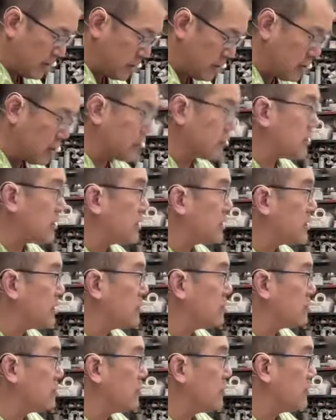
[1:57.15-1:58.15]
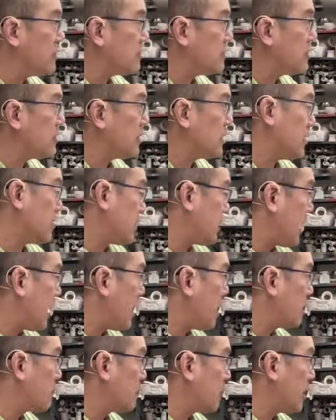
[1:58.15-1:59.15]
You notice I didn't really stick it
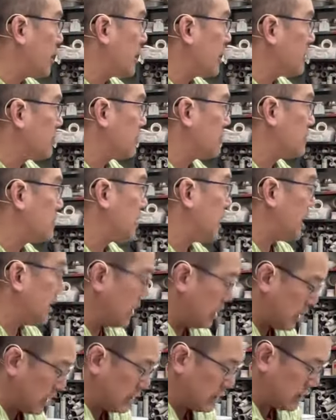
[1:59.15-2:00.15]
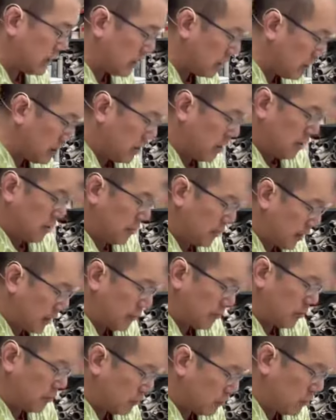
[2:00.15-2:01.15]
down, right? I just set it on there, but I'm
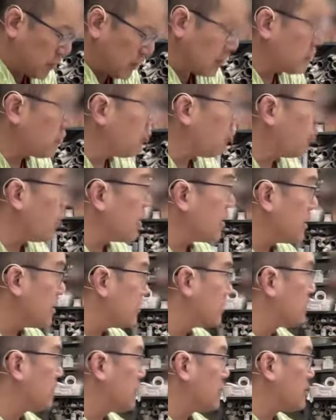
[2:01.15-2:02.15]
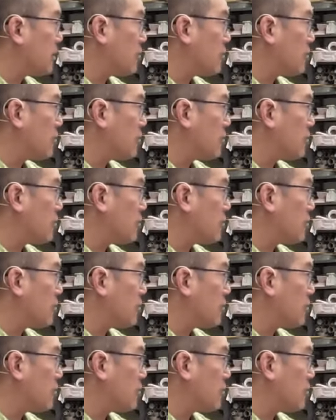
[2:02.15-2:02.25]
gonna do this. So what is this?